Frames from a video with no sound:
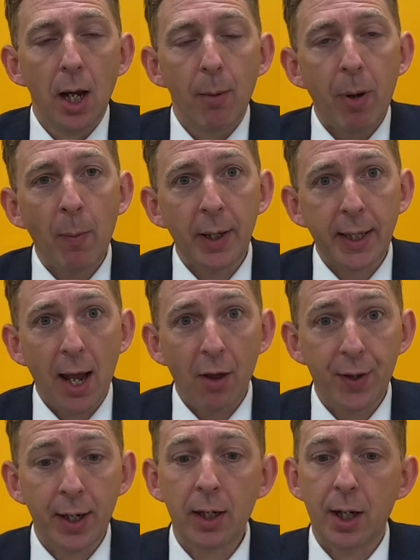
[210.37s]
Public
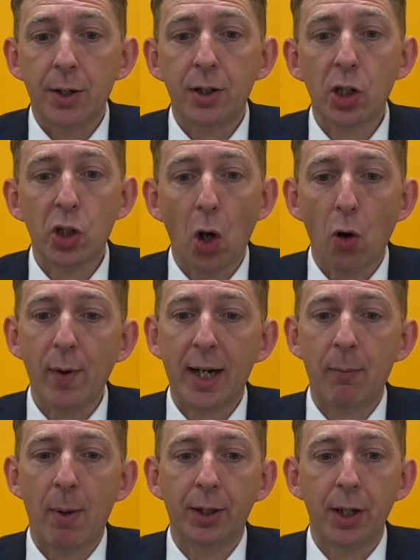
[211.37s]
Health England does not
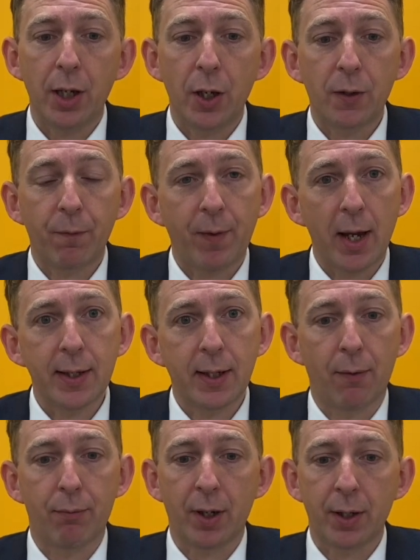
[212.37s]
recommend the use of face
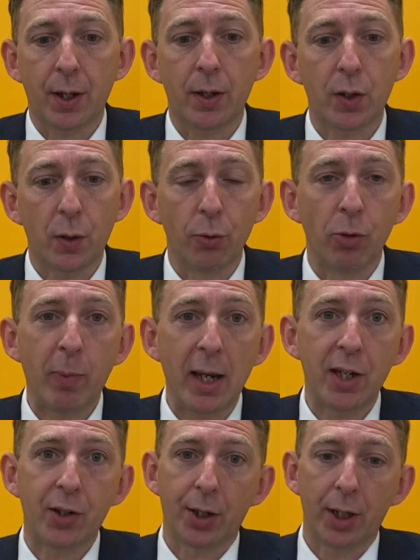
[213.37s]
coverings in school
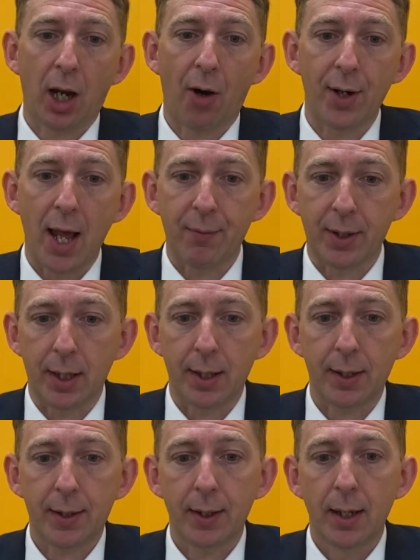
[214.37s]
based on the current
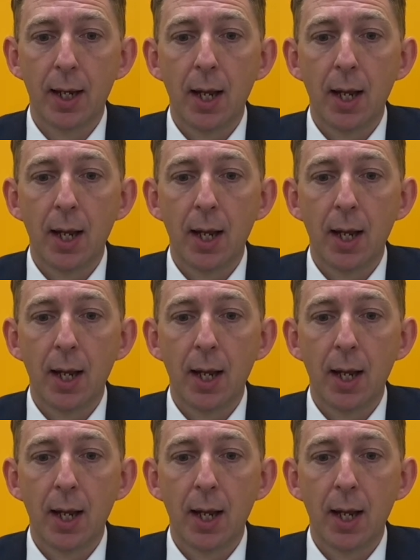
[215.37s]
evidence.